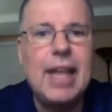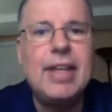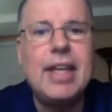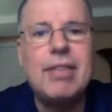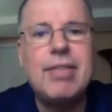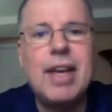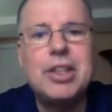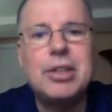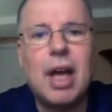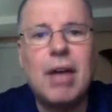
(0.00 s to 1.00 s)
The
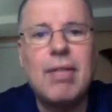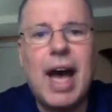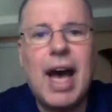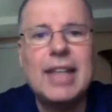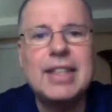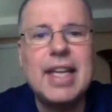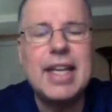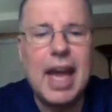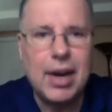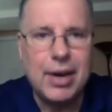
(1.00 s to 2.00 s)
Adventures of Ozzie
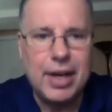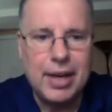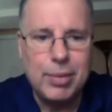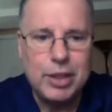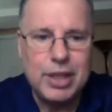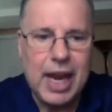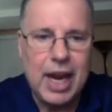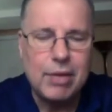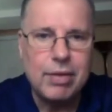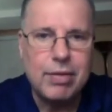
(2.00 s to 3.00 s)
and Harriet, which
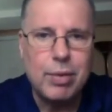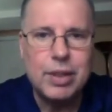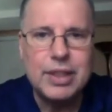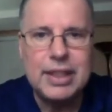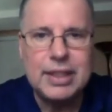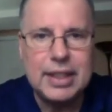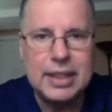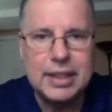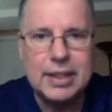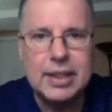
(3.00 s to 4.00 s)
aired for 14
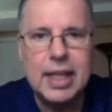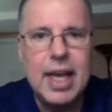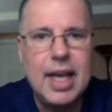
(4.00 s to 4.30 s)
seasons.